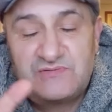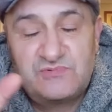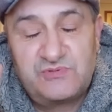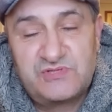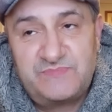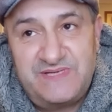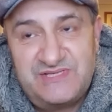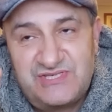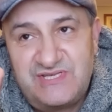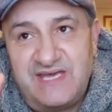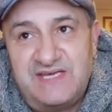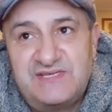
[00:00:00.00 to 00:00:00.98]
to what's being
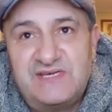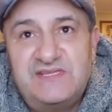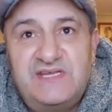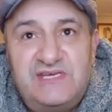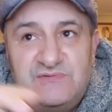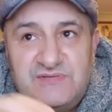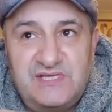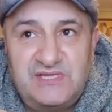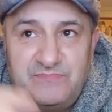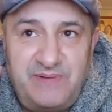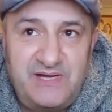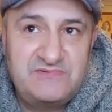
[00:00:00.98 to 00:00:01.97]
said, and then you dig
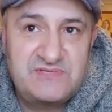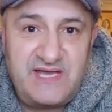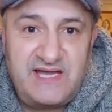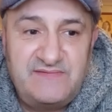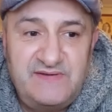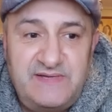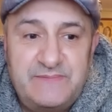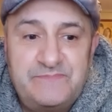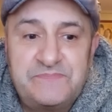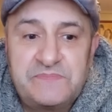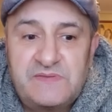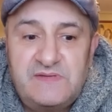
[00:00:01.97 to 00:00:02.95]
the bones out of it.
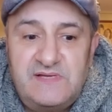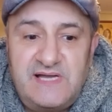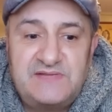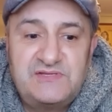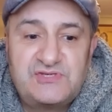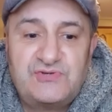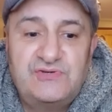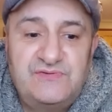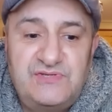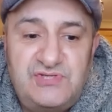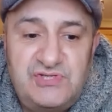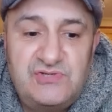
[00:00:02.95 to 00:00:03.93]
And the
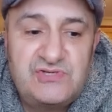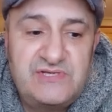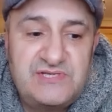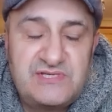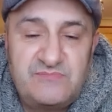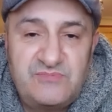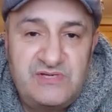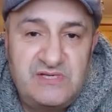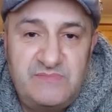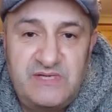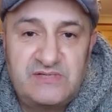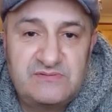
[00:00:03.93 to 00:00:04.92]
truth is usually somewhere in
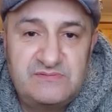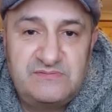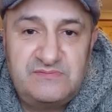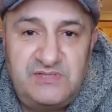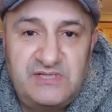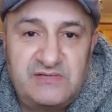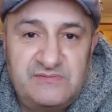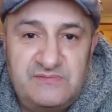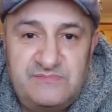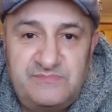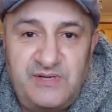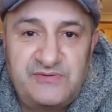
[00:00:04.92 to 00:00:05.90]
the middle. You
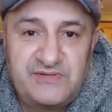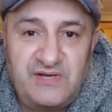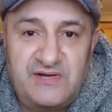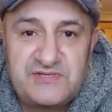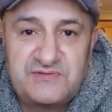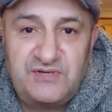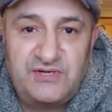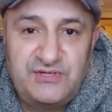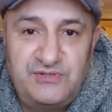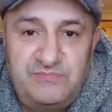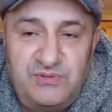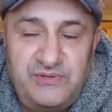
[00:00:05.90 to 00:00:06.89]
know, both guys have got a
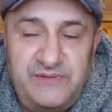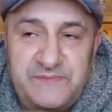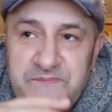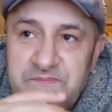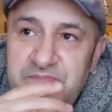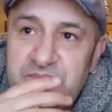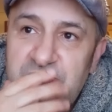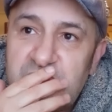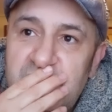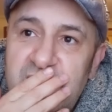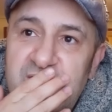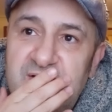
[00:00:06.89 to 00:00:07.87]
good point.
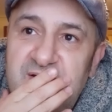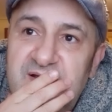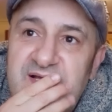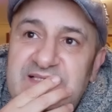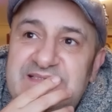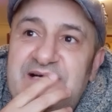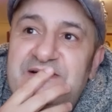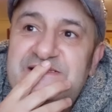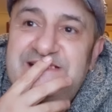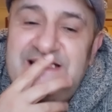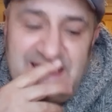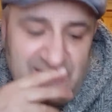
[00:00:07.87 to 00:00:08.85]
Now, I
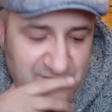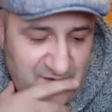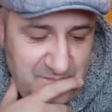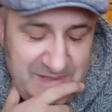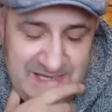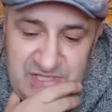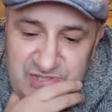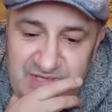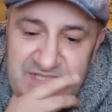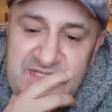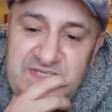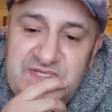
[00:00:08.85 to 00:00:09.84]
think it will be
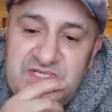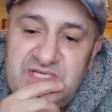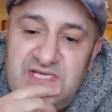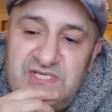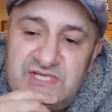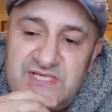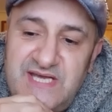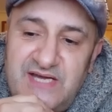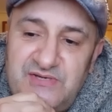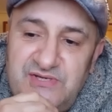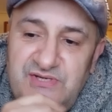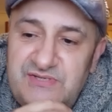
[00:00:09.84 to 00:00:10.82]
interesting to see just
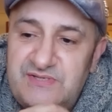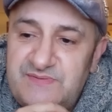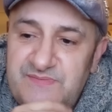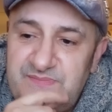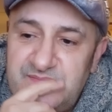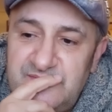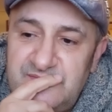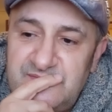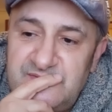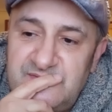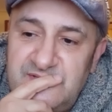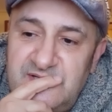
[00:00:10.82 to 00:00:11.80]
how good
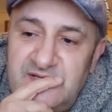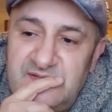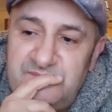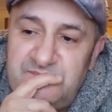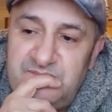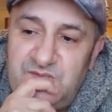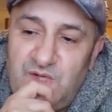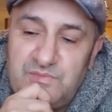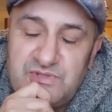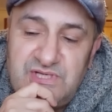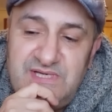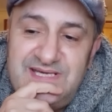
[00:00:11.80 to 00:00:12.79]

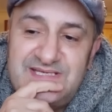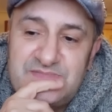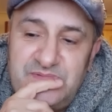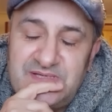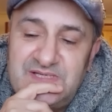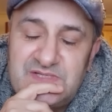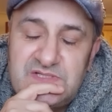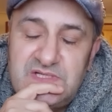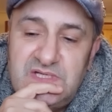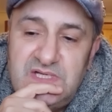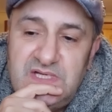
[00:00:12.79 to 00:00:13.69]
Dobson is, because,